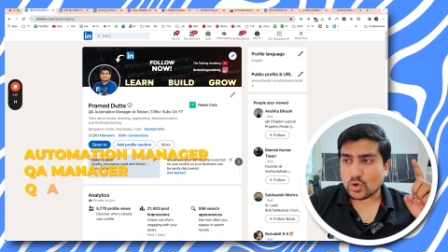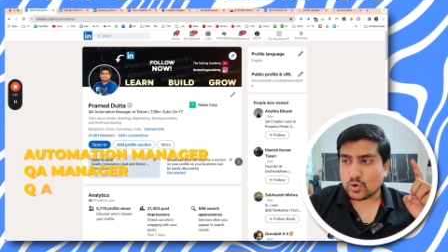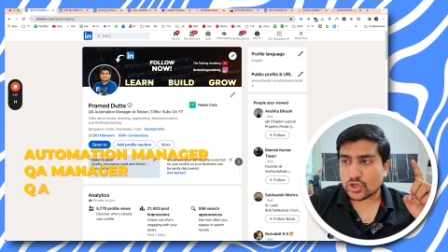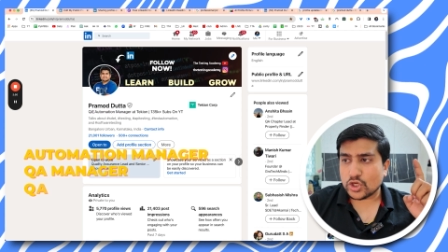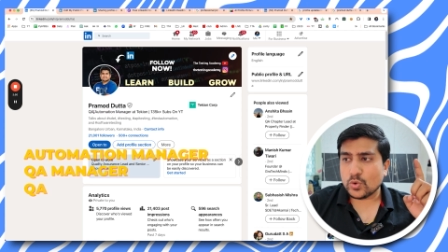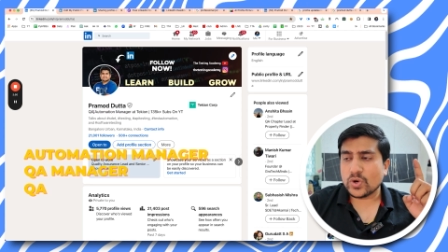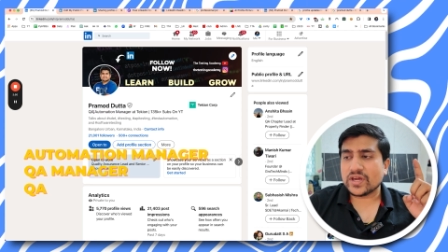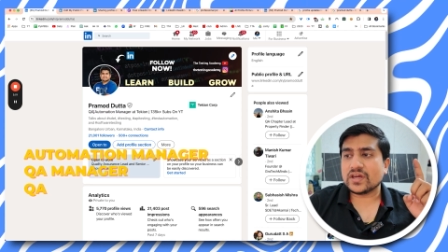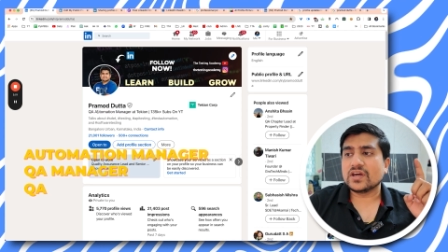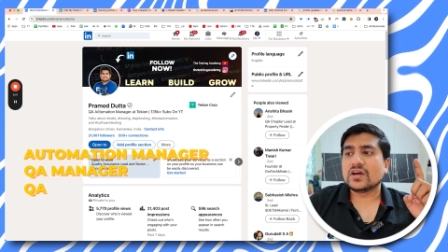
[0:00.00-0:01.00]
or Q
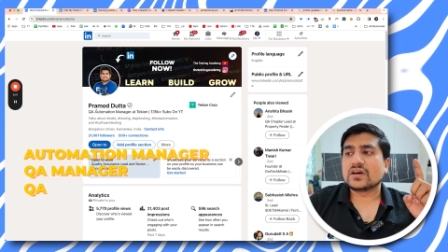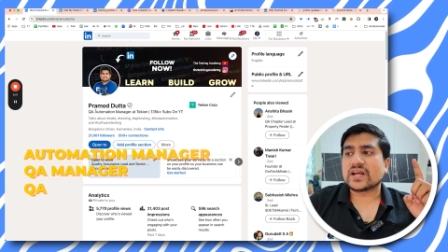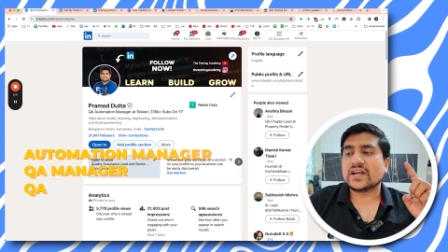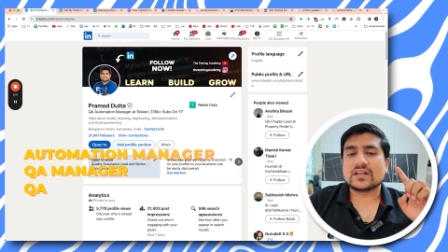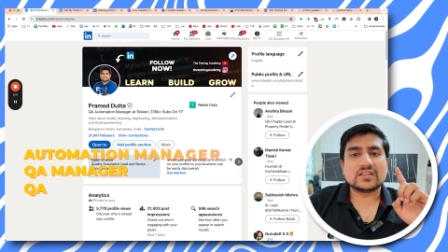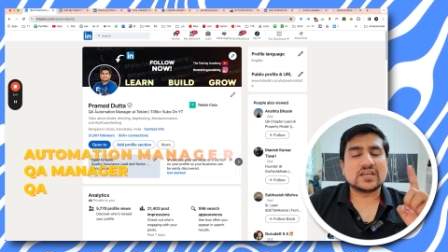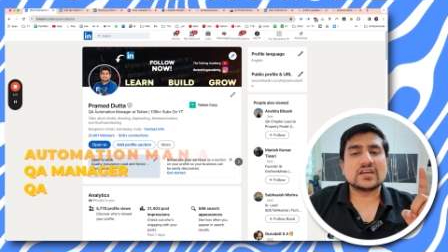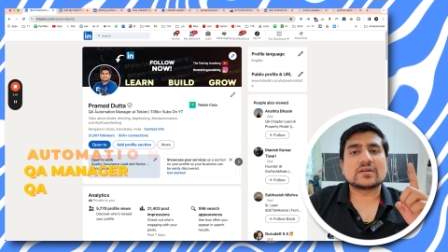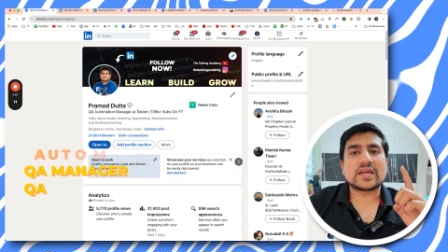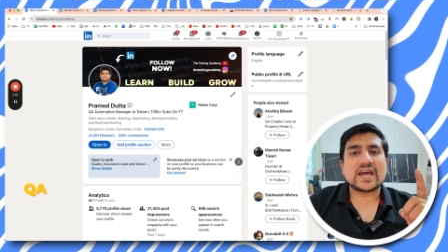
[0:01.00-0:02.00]
A, right,
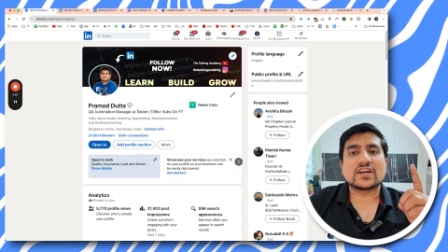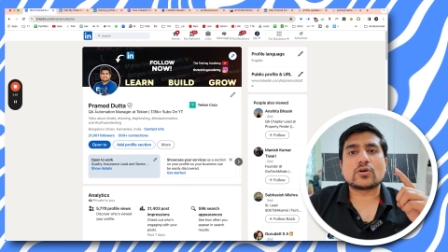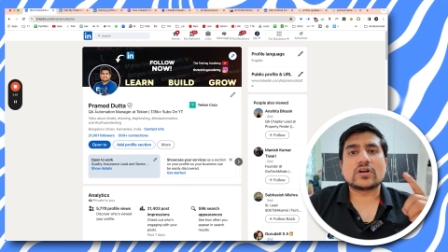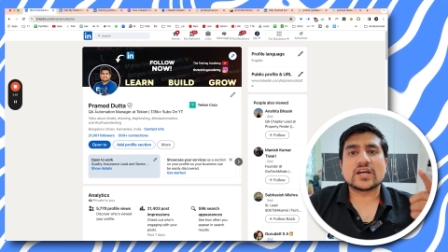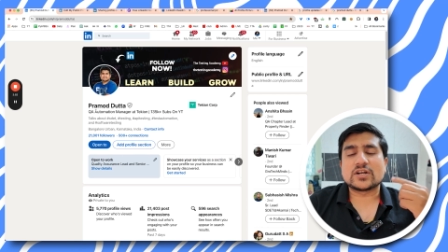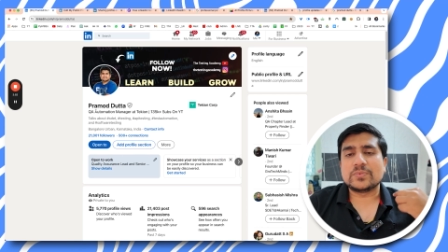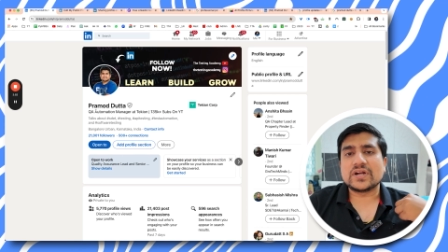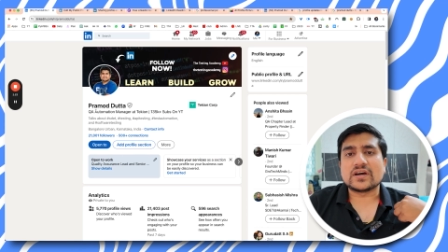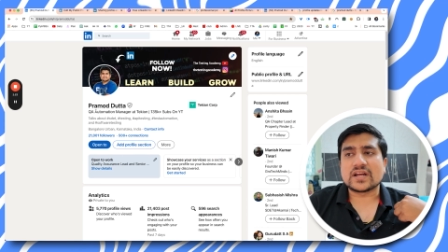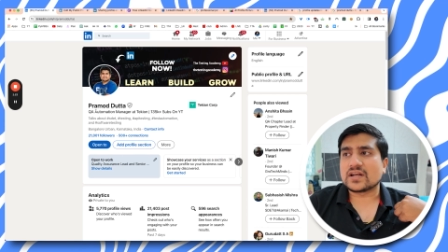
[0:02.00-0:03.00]
they can contact me
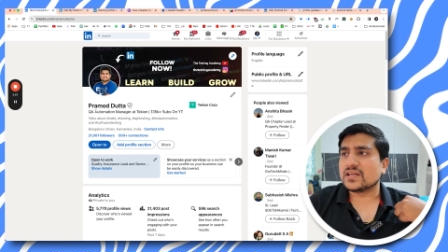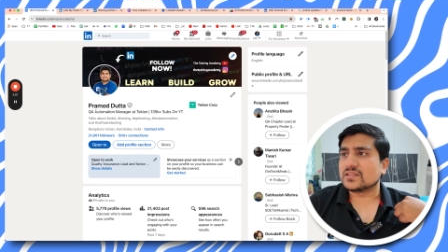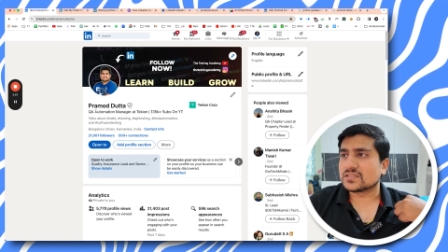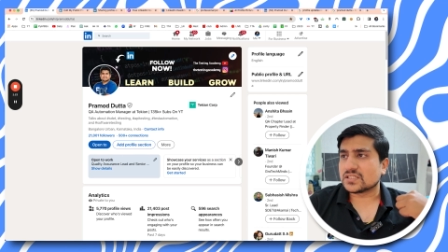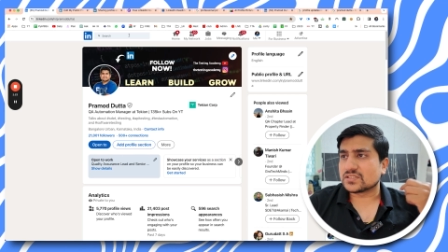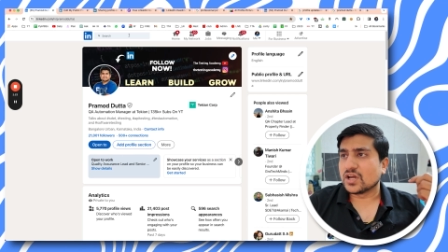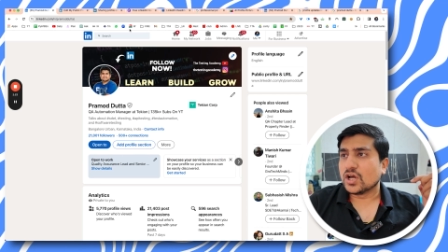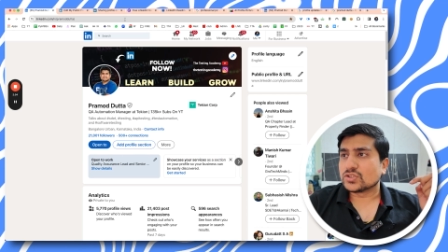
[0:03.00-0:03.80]
directly in this case.